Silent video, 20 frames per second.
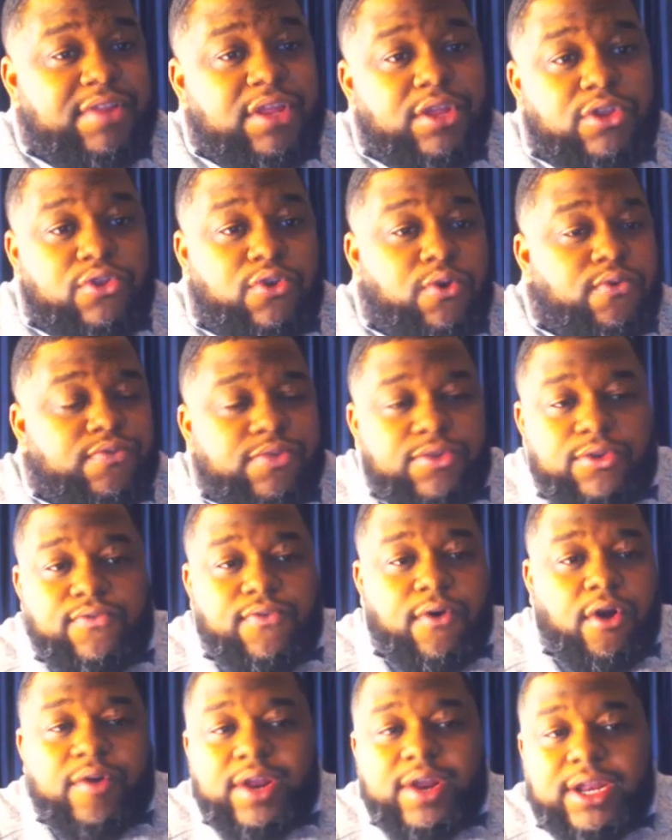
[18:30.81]
you've
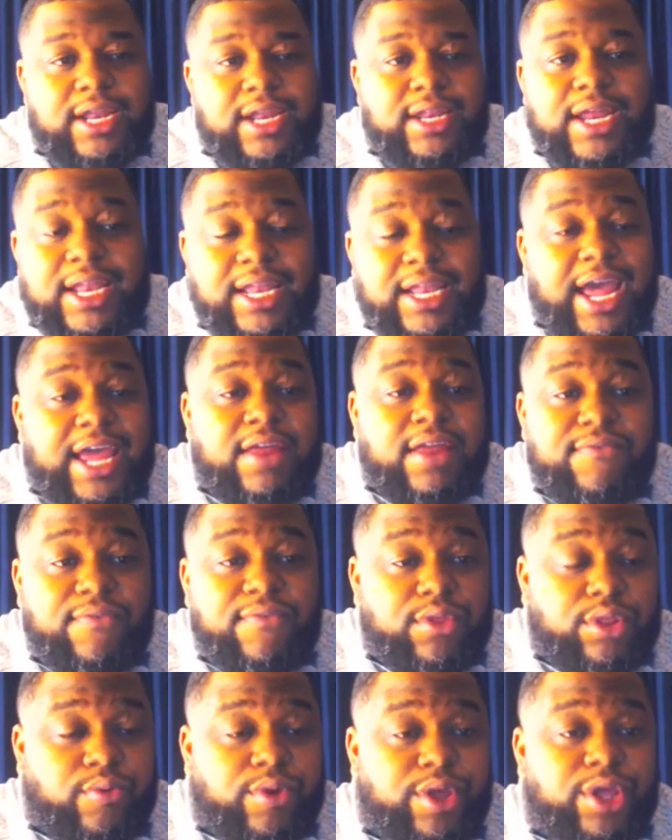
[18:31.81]
already delayed it for
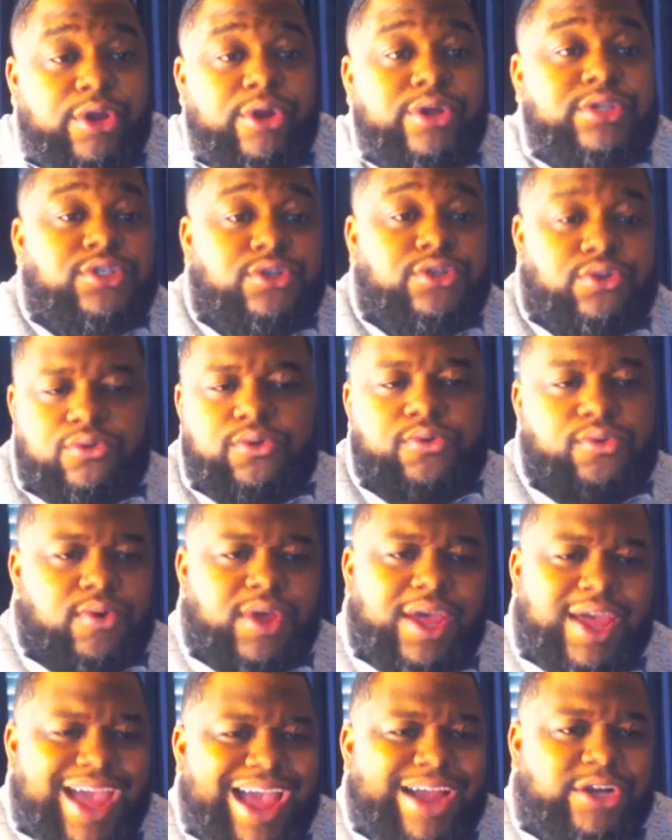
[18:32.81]
3 years, and you
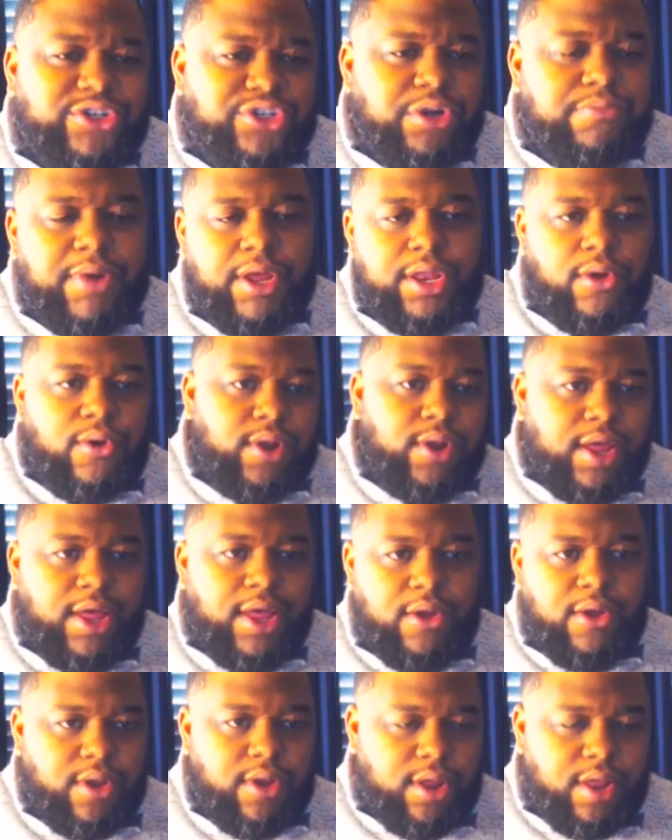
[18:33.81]
get extra money on
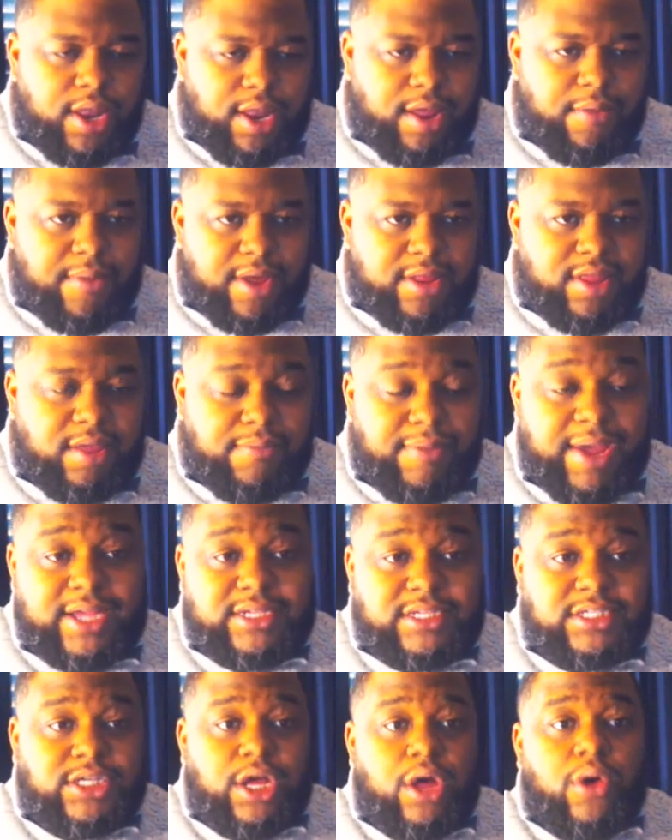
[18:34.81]
a monthly
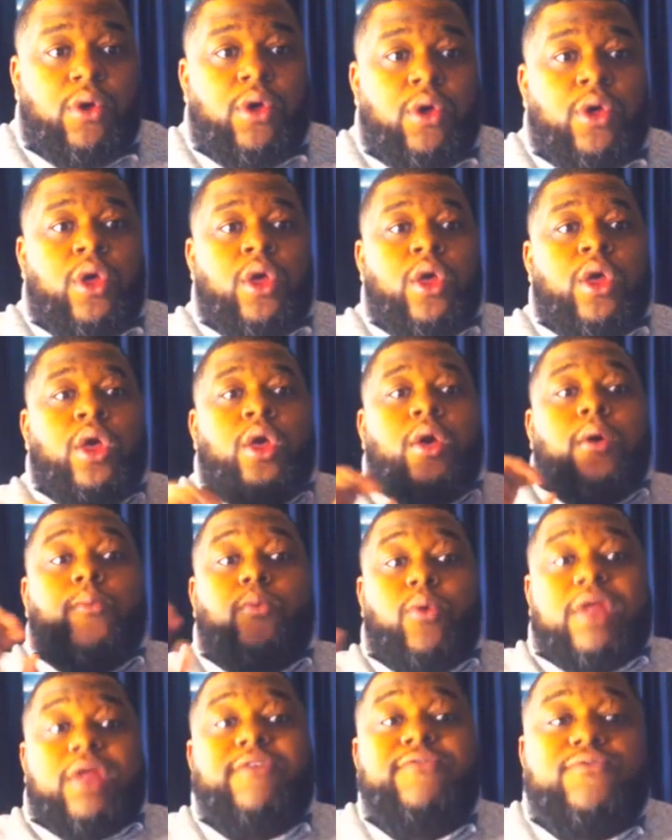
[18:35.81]
basis. So
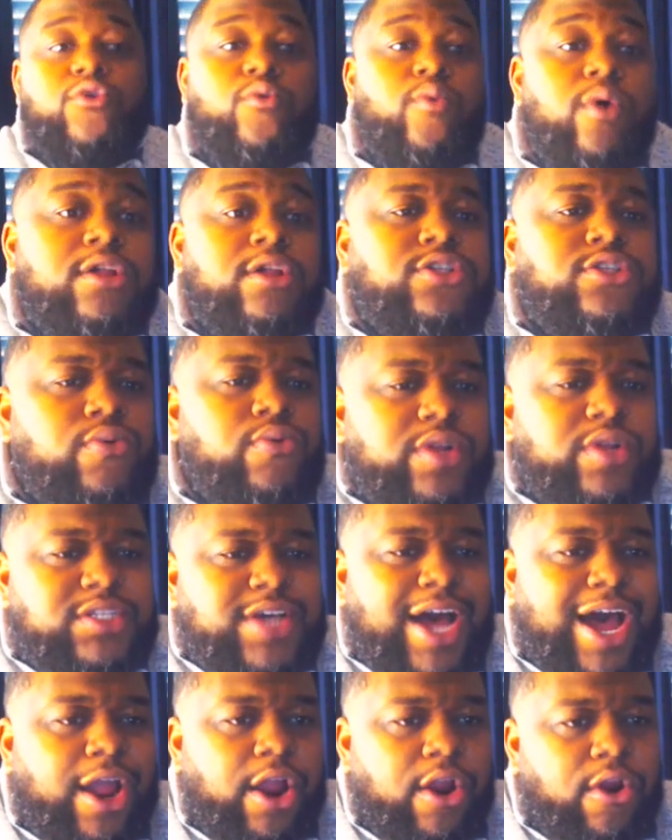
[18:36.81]
what if you wanted to
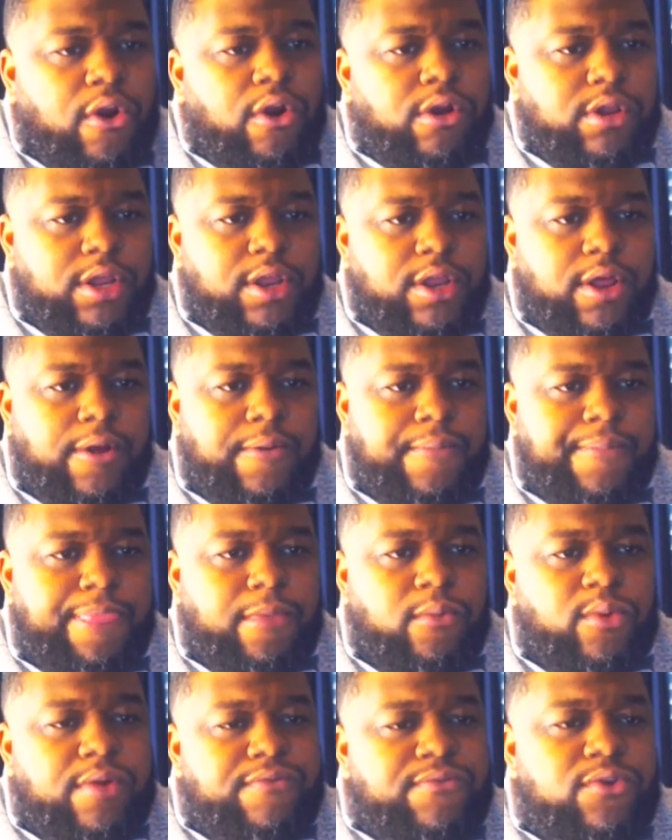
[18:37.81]
retire early though?
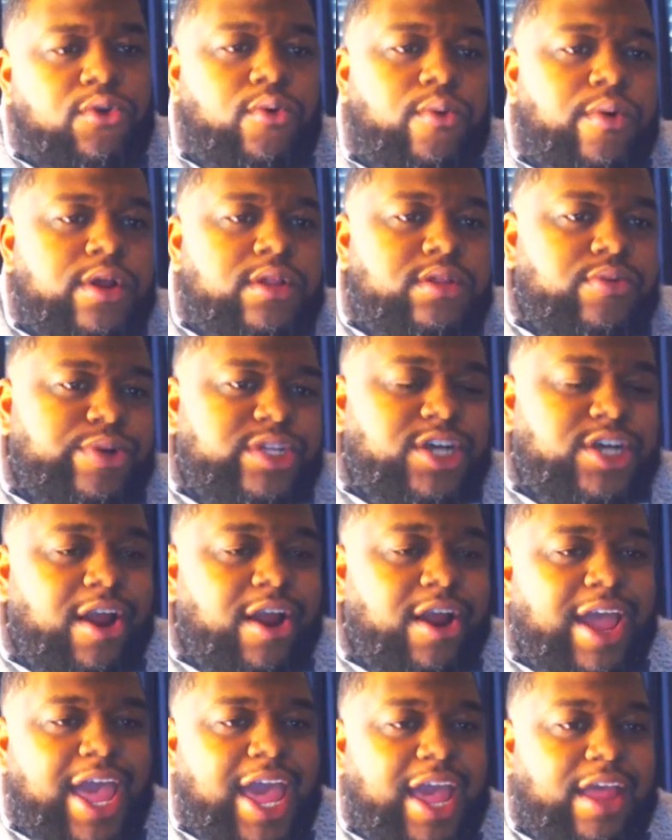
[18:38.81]
What if you wanted to retire
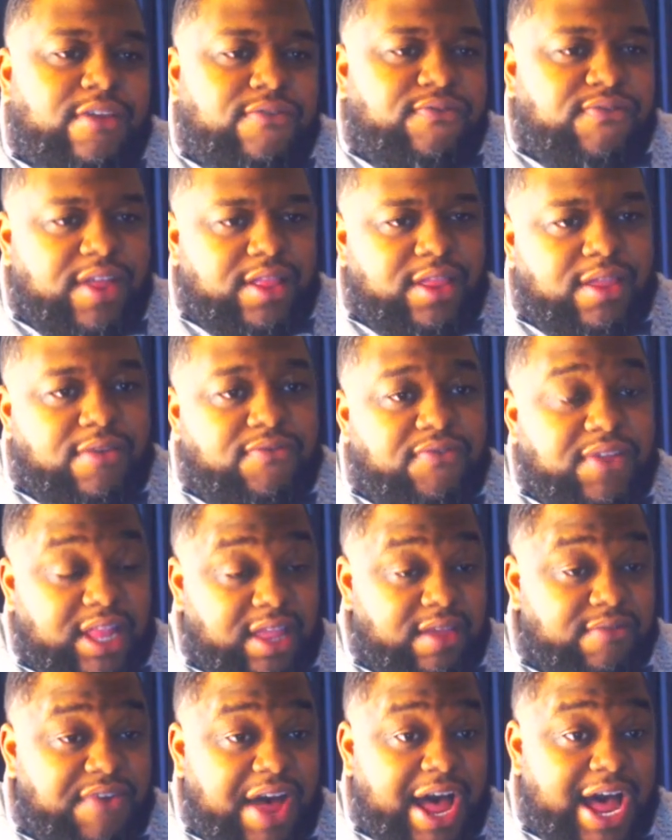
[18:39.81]
at age 50,
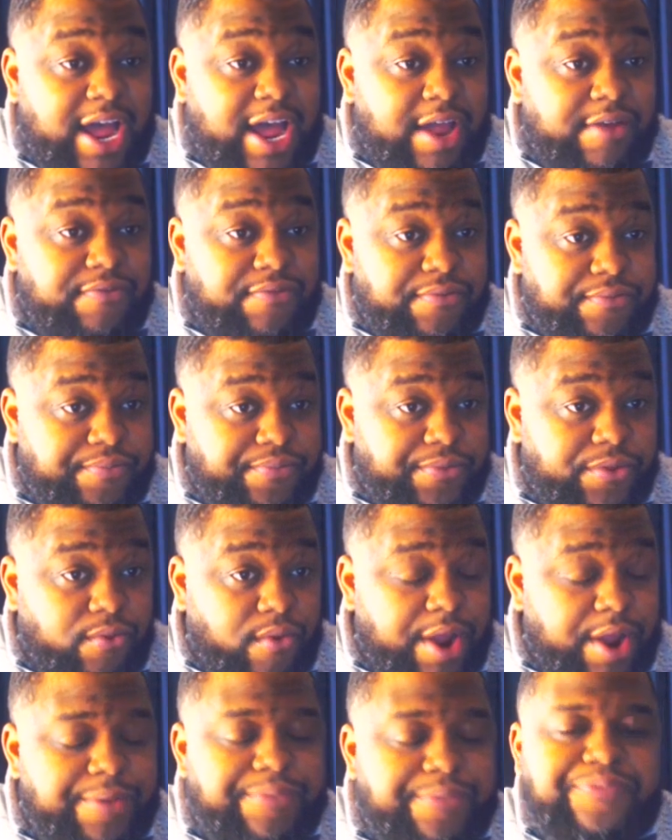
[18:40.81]
55,
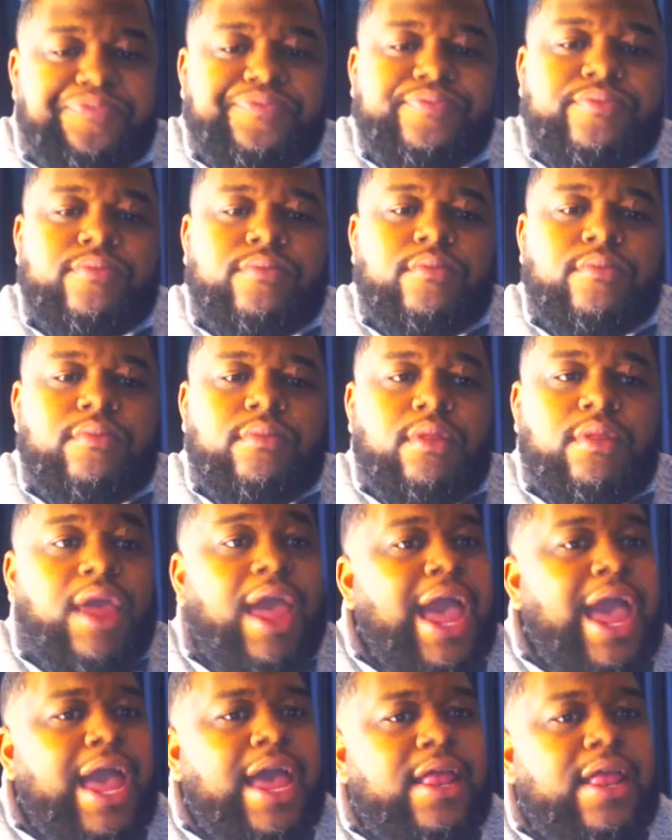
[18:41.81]
right?
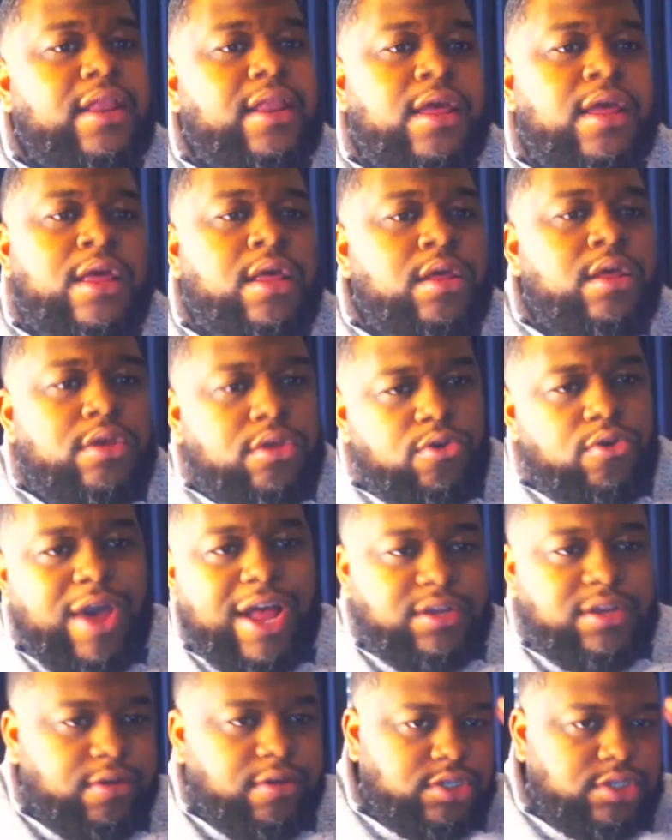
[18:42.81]
And you
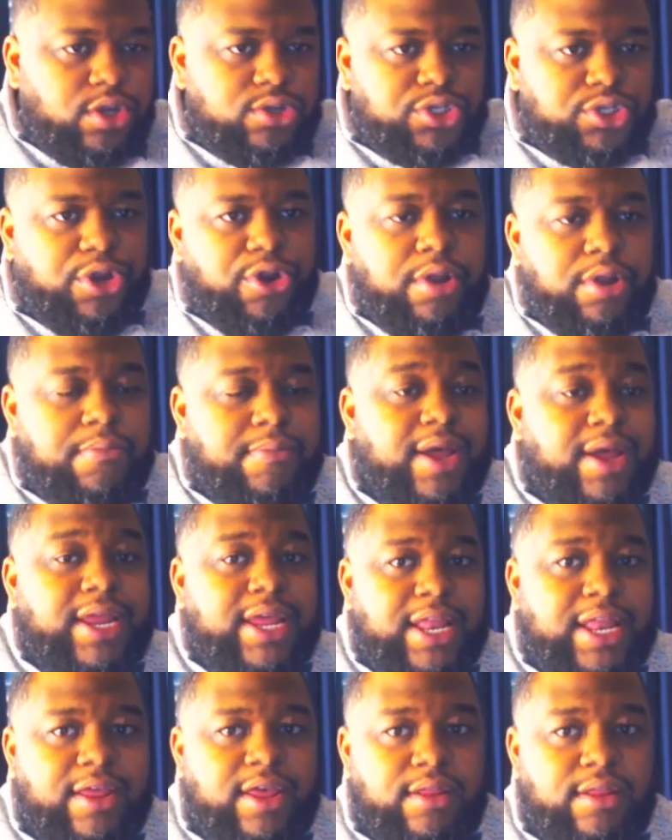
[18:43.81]
got your Social Security money
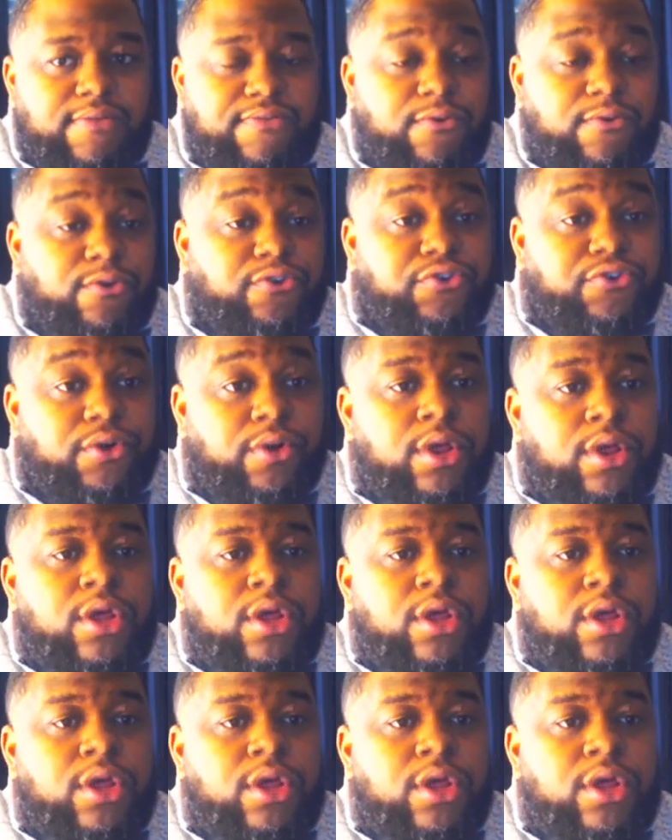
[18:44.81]
in the future.